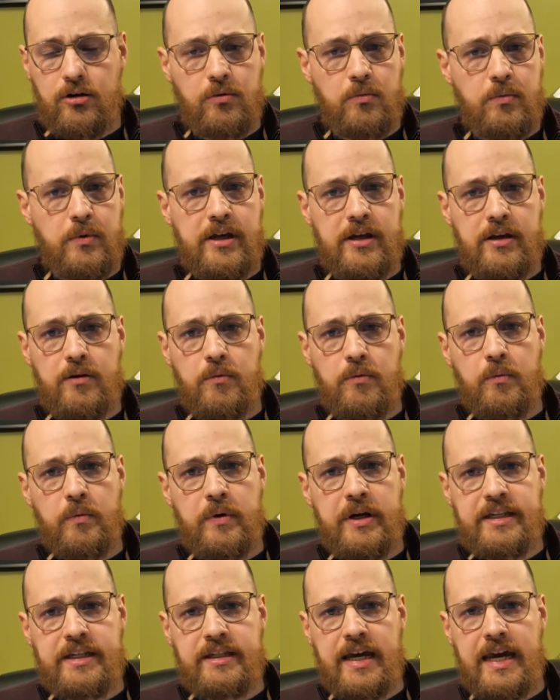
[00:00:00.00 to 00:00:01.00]
We,
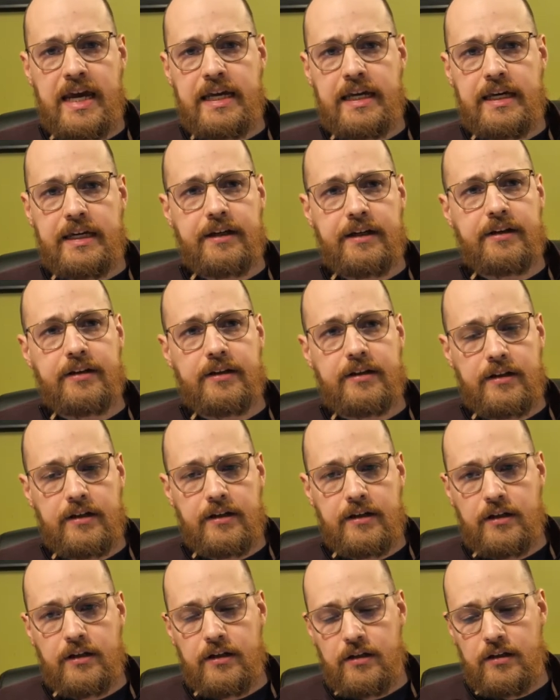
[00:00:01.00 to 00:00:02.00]
we take
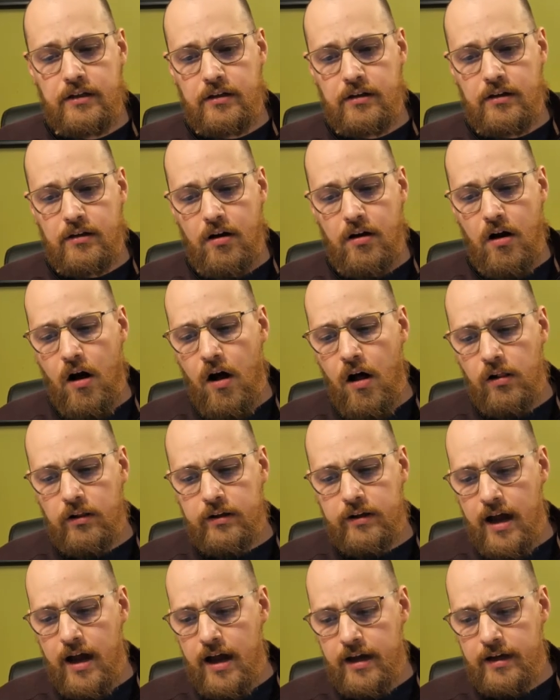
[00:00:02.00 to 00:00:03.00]

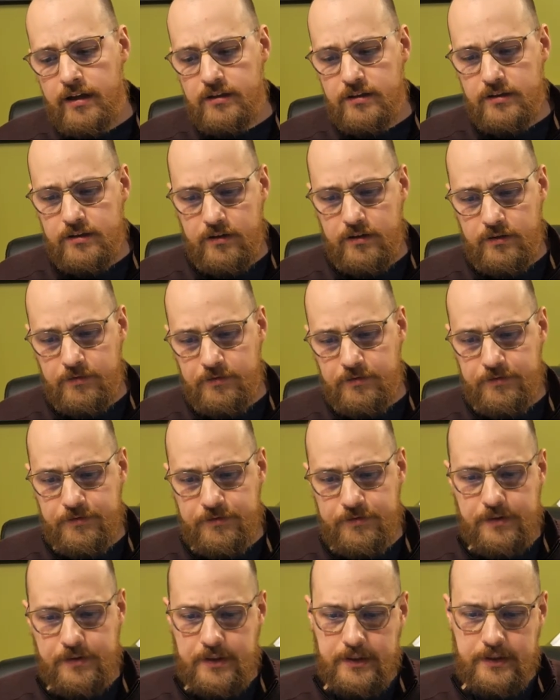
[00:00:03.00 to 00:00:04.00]
all kinds
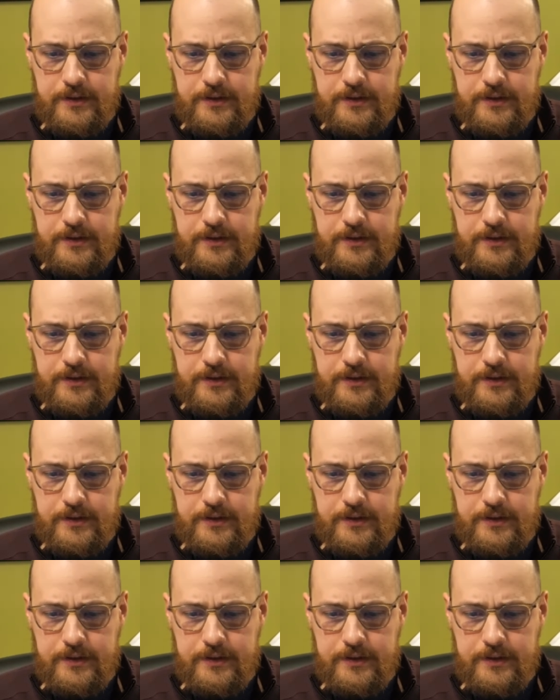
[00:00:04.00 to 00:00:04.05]
of